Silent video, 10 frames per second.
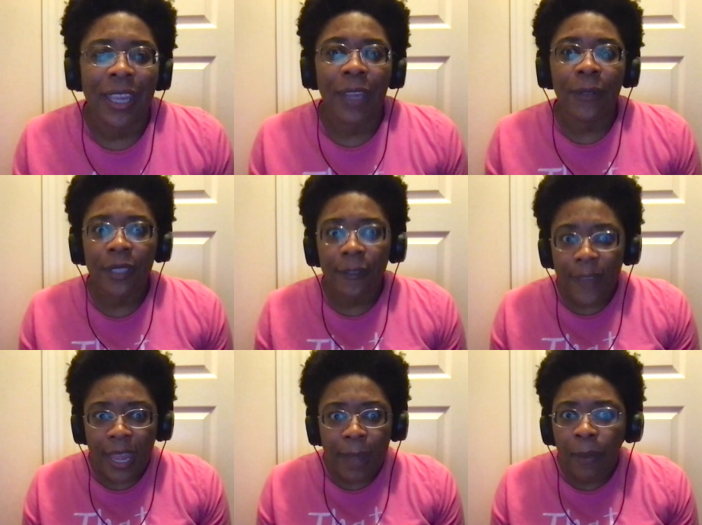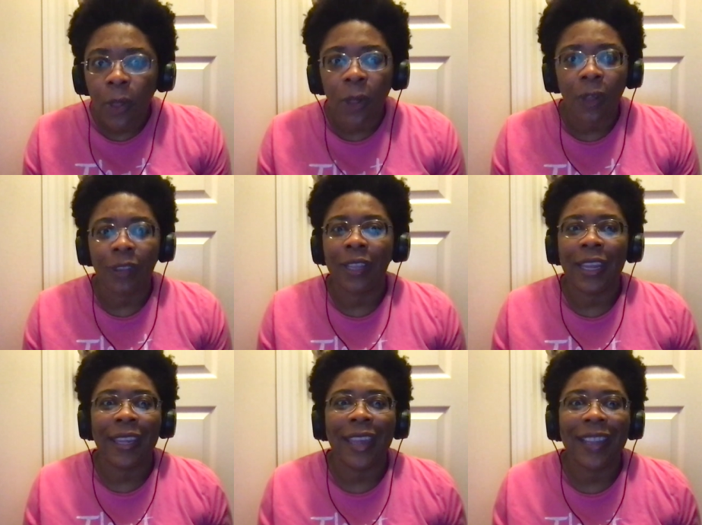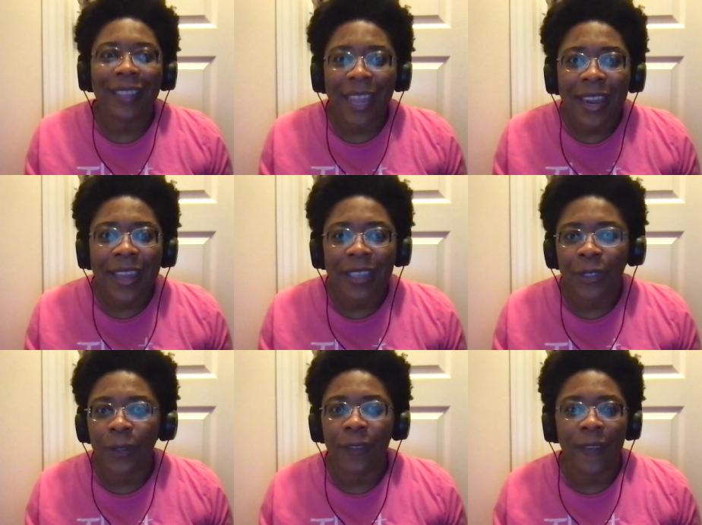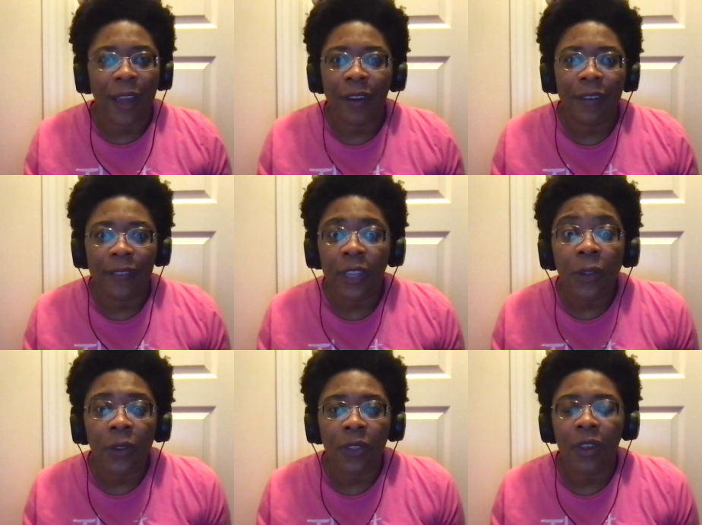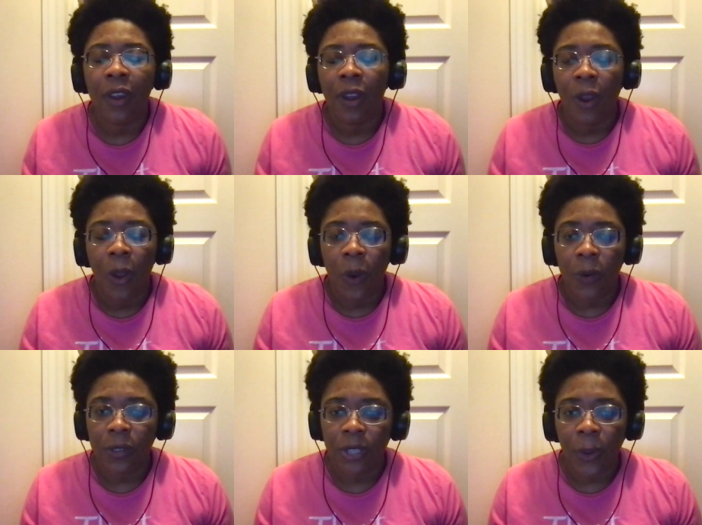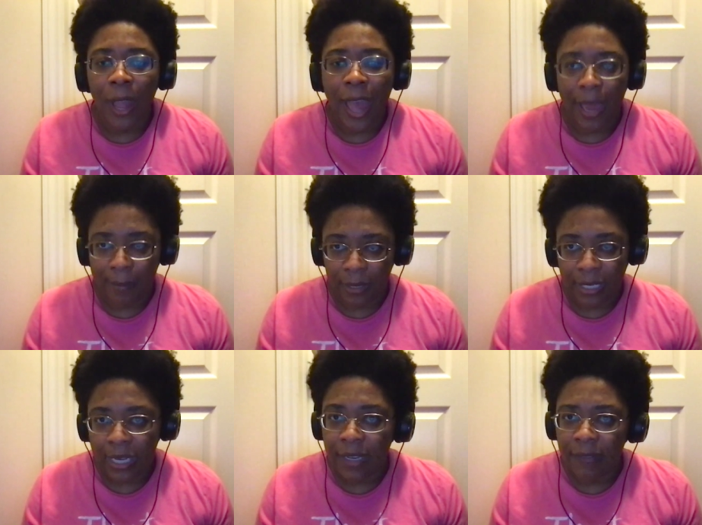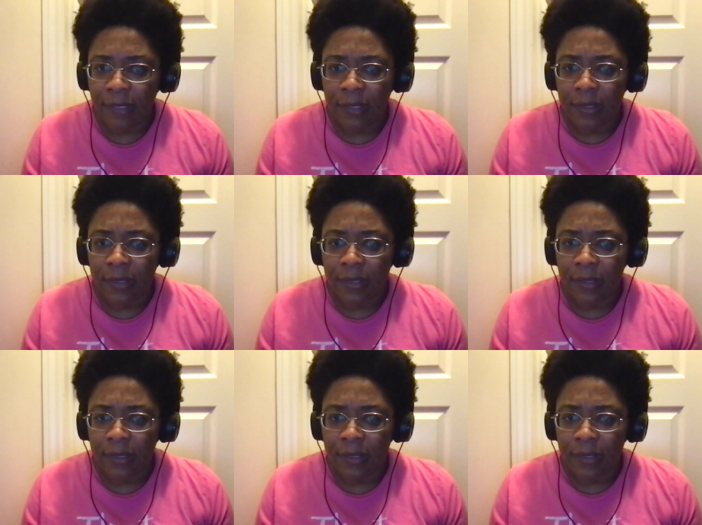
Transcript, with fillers: It was a fable, like Atlantis or the Fountain of Youth, or so I had believed.